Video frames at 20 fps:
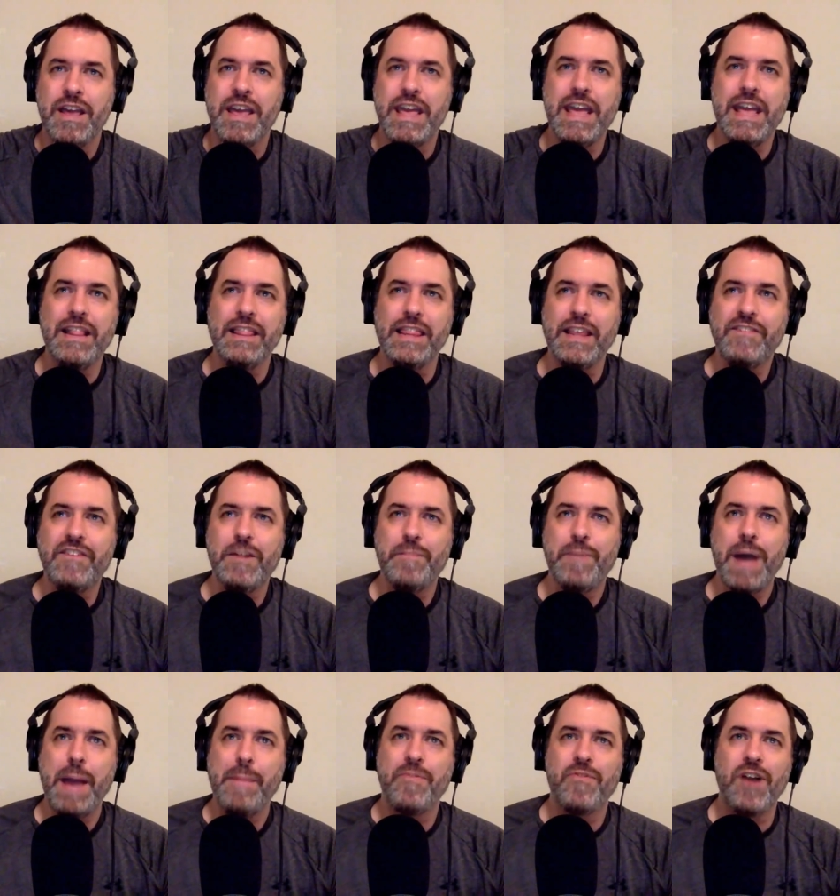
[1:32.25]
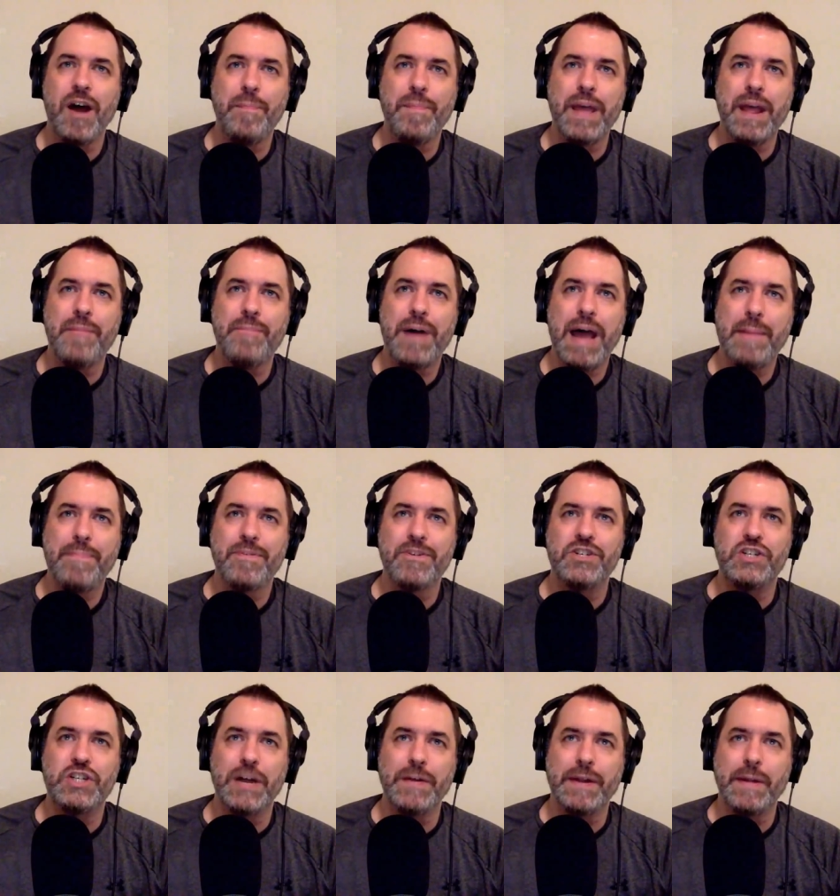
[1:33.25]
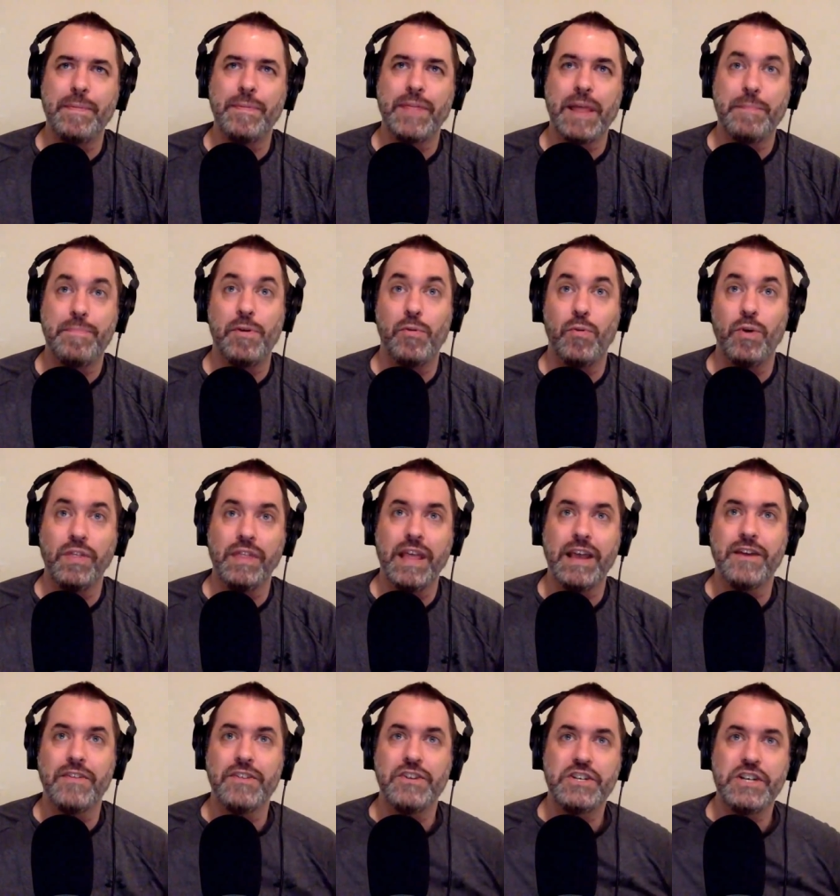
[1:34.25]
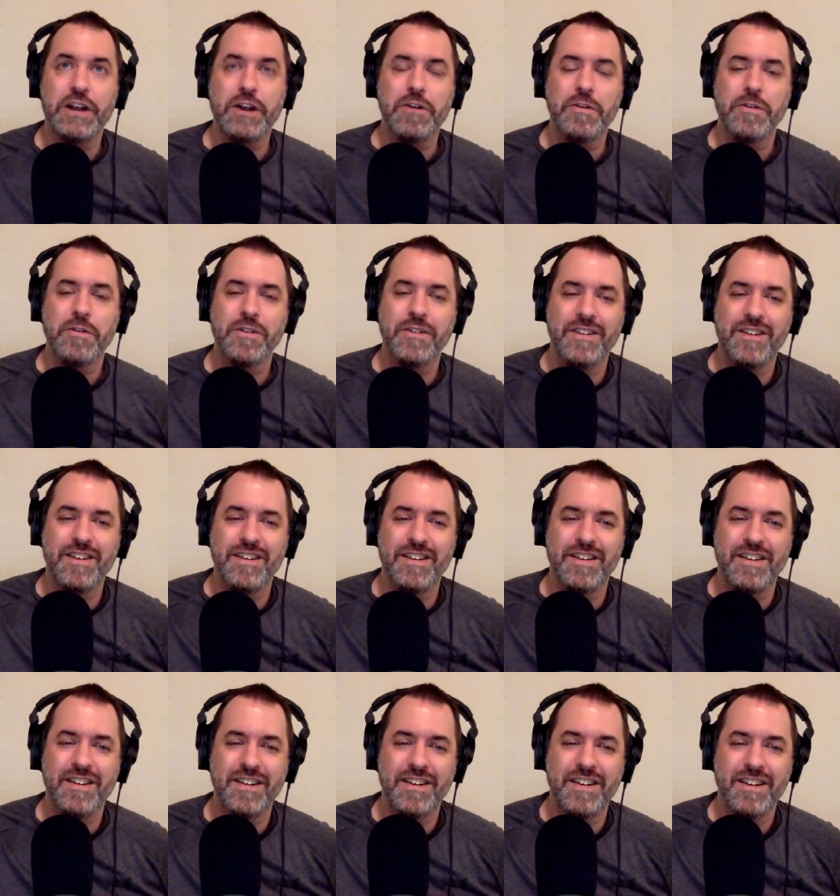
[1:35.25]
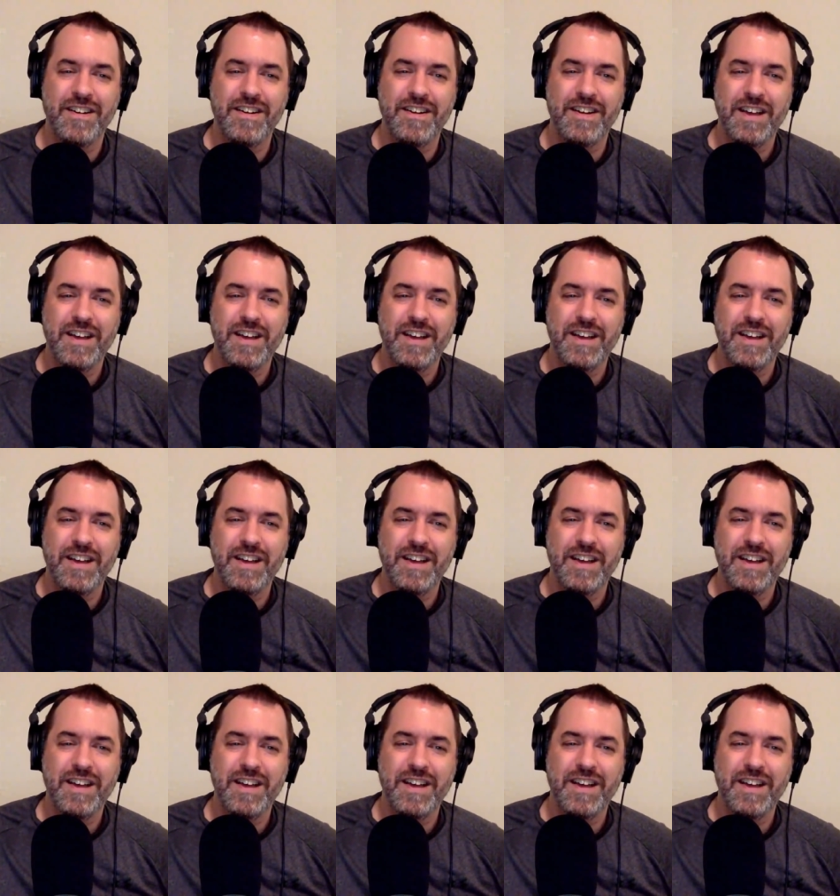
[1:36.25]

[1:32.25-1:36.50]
he lifted Piper up and Piper jumped up and like put one leg on the chair. Sure.